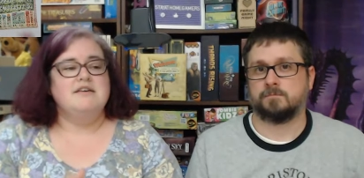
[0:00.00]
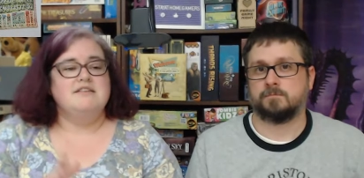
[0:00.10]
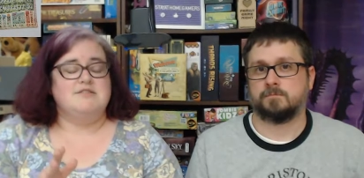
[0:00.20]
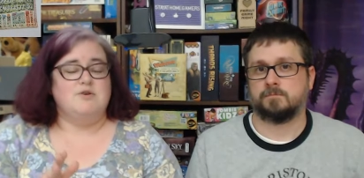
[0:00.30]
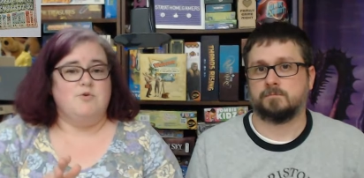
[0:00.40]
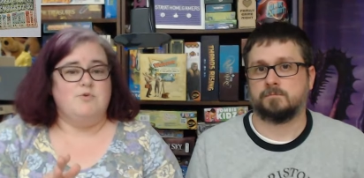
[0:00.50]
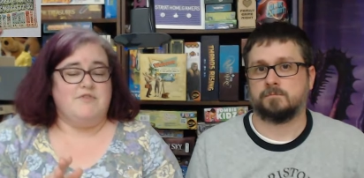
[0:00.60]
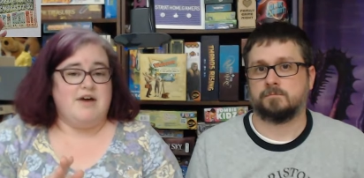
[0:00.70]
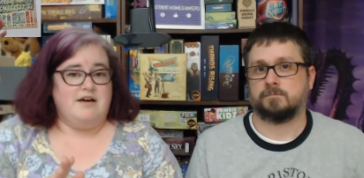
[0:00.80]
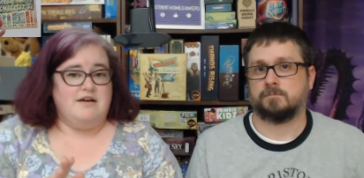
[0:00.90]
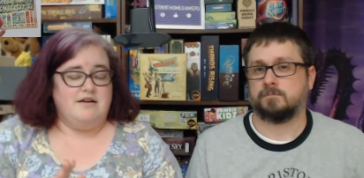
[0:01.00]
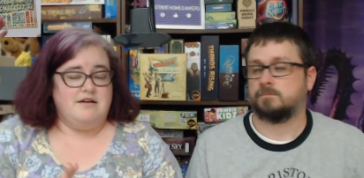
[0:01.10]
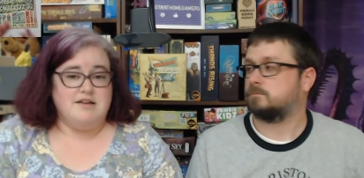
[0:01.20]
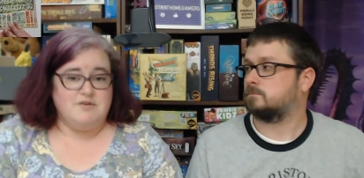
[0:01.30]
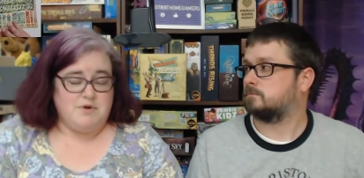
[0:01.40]
Speaker 1: So we've got
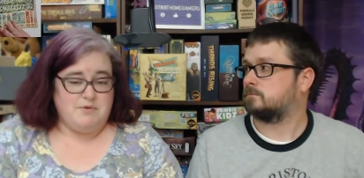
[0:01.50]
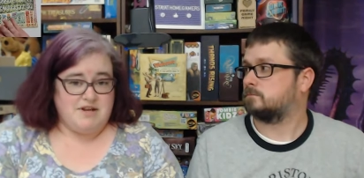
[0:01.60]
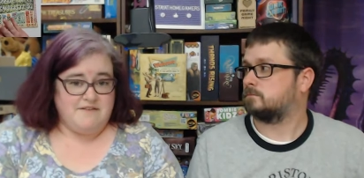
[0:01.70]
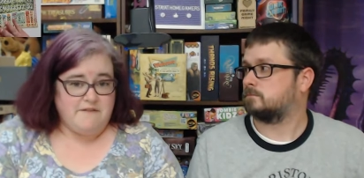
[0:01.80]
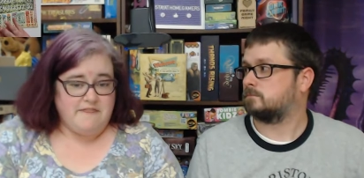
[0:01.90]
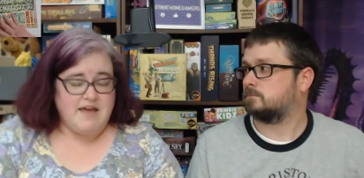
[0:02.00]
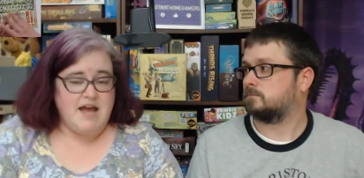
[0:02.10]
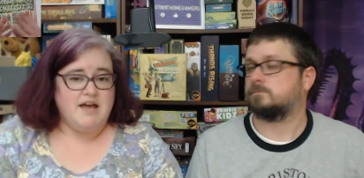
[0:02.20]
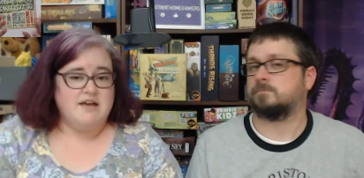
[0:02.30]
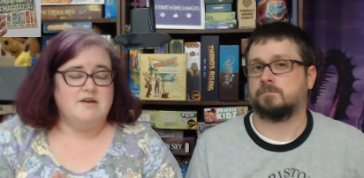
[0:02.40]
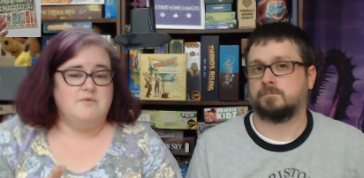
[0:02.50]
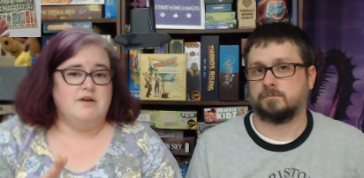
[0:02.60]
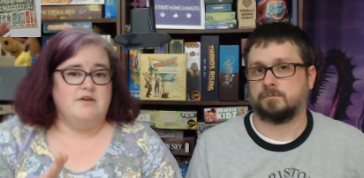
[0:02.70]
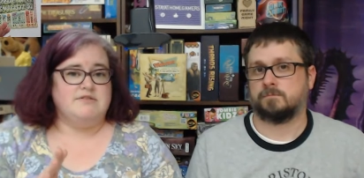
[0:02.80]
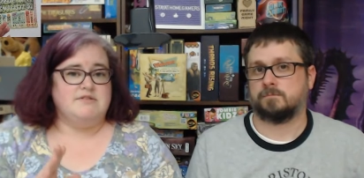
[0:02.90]
giveaway running for that, and we
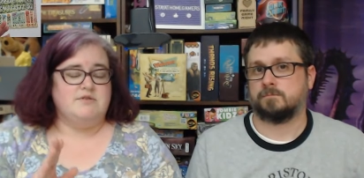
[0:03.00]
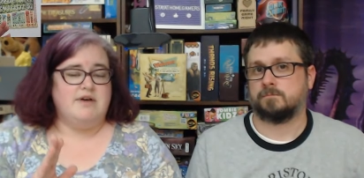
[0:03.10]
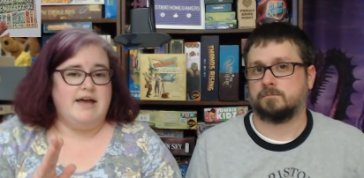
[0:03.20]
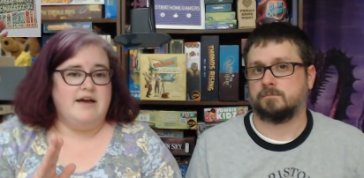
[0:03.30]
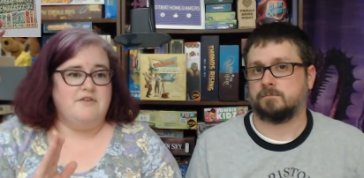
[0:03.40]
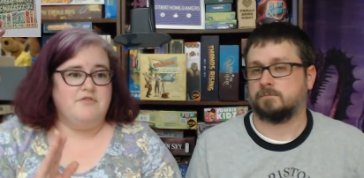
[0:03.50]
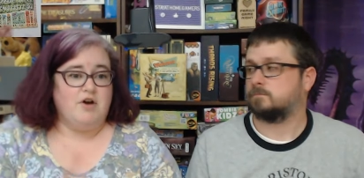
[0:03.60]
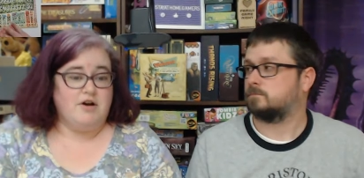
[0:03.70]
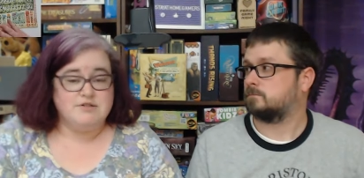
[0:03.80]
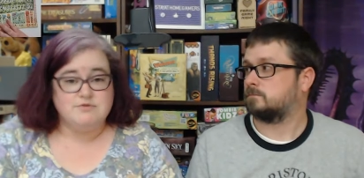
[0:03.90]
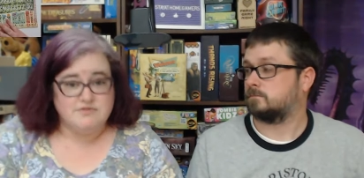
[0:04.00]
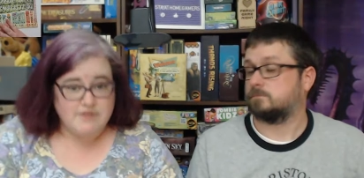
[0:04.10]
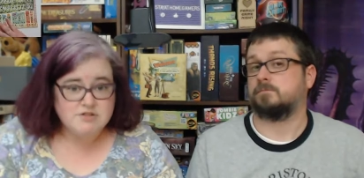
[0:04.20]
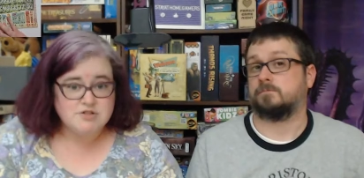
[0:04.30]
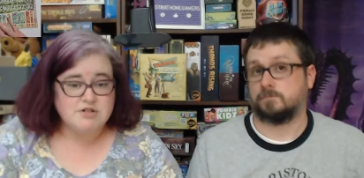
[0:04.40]
also have Call to
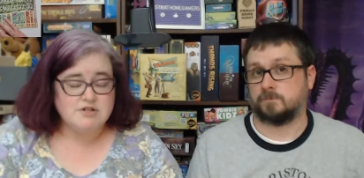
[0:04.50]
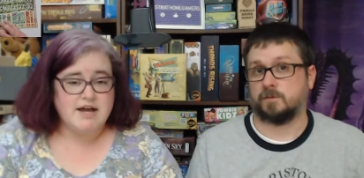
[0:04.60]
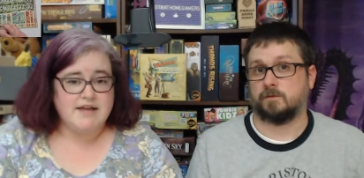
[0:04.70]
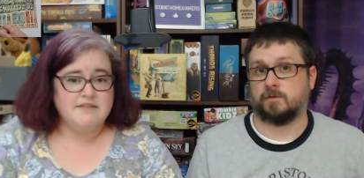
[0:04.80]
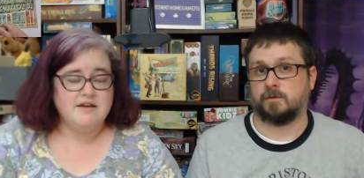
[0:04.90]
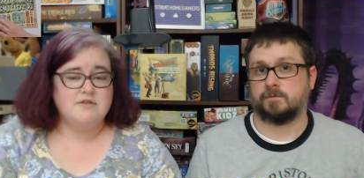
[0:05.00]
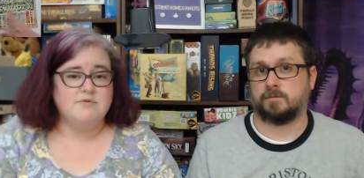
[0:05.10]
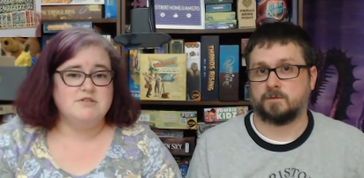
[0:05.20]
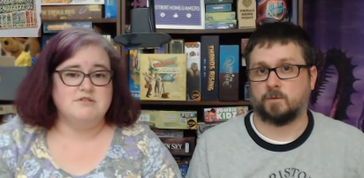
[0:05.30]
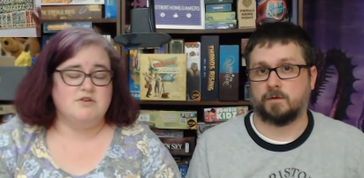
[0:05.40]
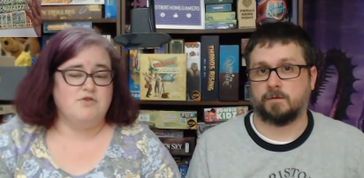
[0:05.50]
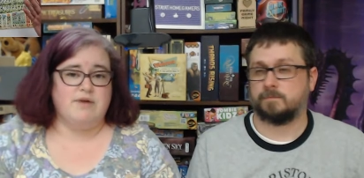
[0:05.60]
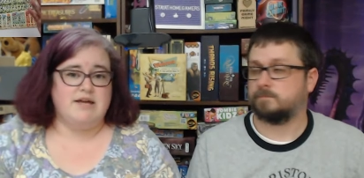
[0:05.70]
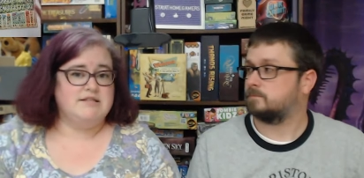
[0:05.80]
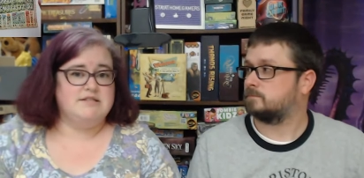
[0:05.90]
Adventure great on there, which story. is a
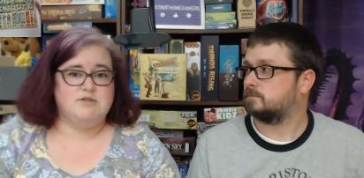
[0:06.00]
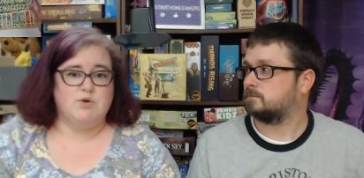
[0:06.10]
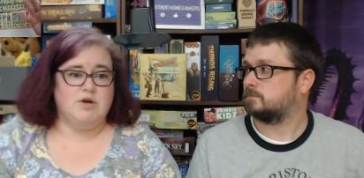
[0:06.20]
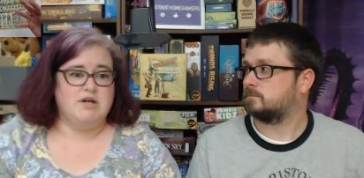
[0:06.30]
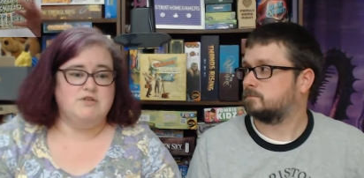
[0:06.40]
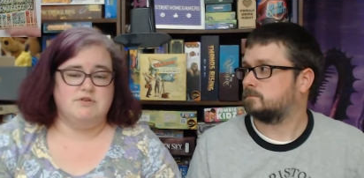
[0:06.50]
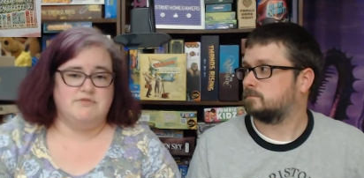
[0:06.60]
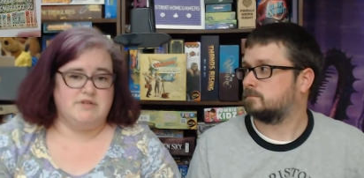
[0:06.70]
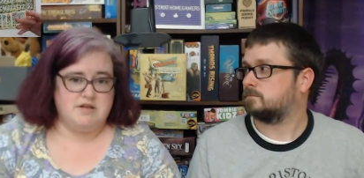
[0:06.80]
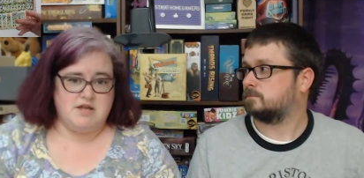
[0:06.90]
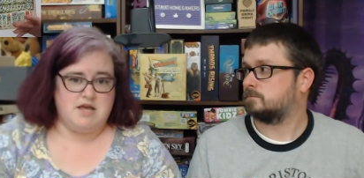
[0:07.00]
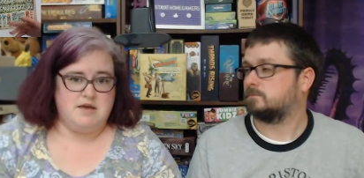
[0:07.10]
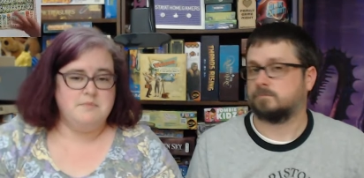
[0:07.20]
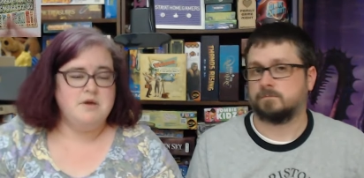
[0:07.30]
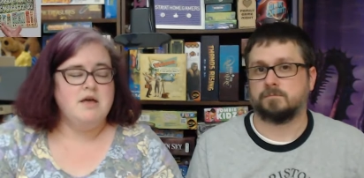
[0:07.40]
great story driven
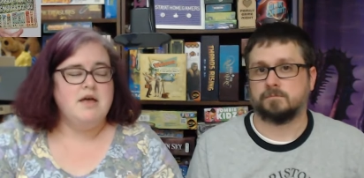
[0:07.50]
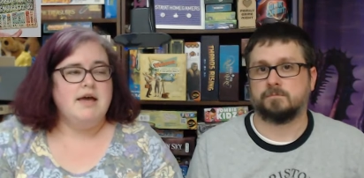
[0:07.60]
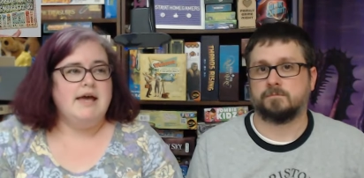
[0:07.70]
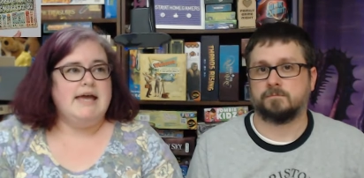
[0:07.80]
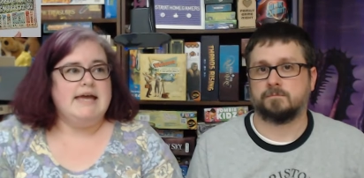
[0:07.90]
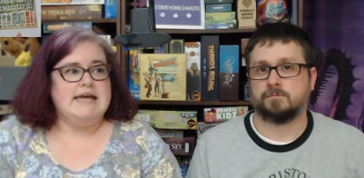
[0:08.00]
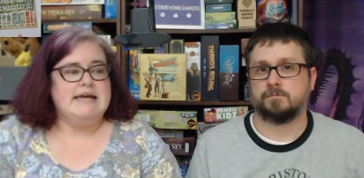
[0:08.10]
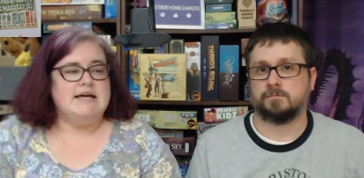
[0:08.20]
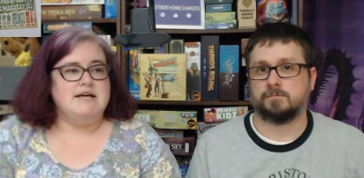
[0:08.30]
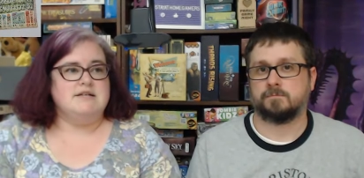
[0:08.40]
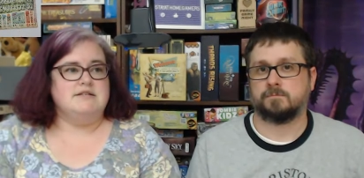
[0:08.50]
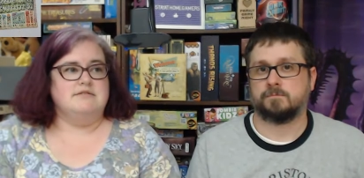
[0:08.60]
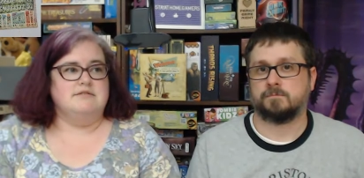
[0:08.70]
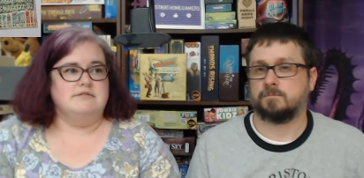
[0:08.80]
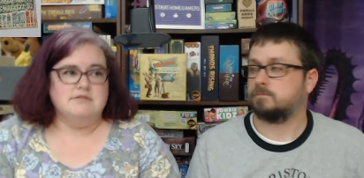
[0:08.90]
game.
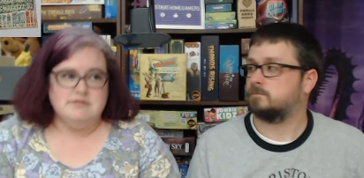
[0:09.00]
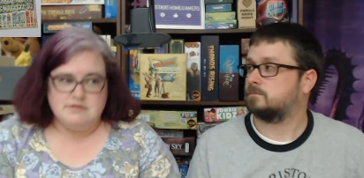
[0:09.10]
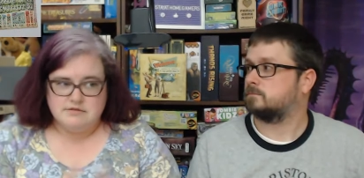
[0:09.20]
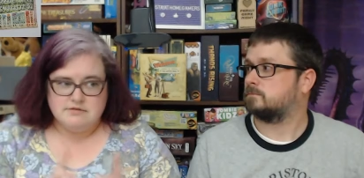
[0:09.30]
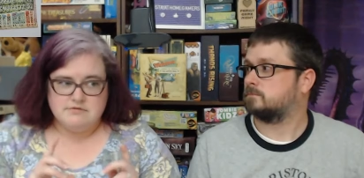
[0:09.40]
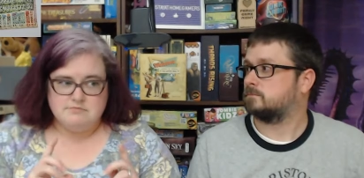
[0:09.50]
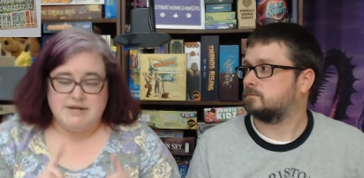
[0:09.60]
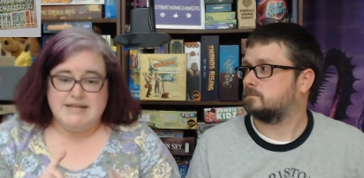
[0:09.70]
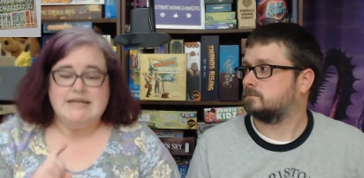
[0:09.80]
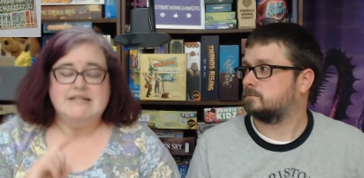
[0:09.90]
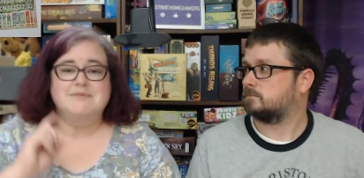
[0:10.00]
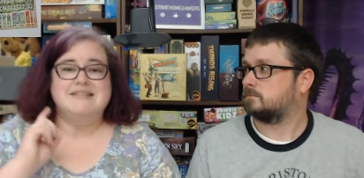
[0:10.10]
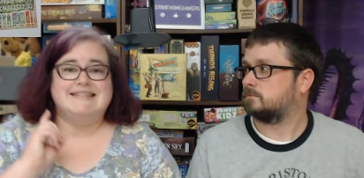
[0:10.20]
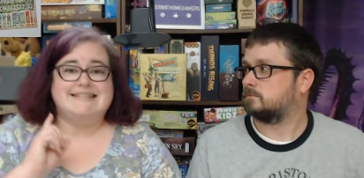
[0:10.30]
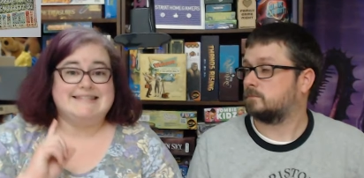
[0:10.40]
And Bunny Kingdom in
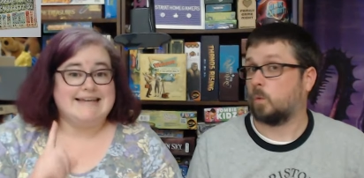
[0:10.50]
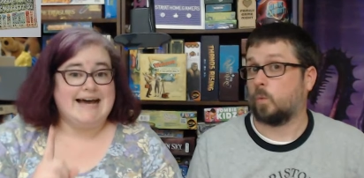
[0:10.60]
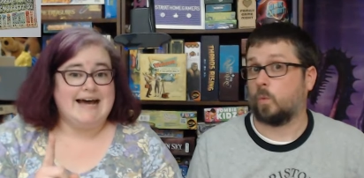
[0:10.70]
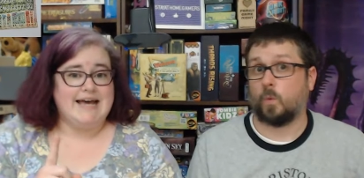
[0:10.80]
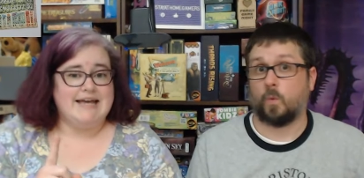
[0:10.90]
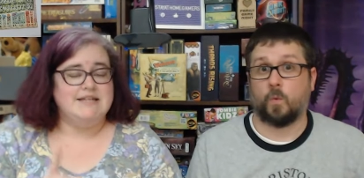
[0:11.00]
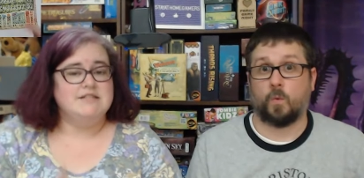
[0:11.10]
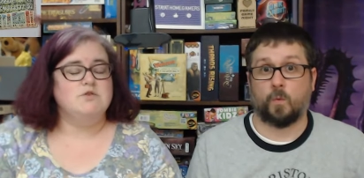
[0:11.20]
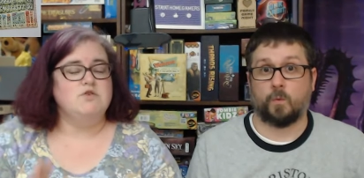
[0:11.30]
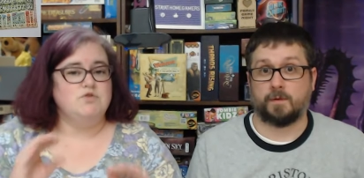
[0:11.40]
the Sky. So you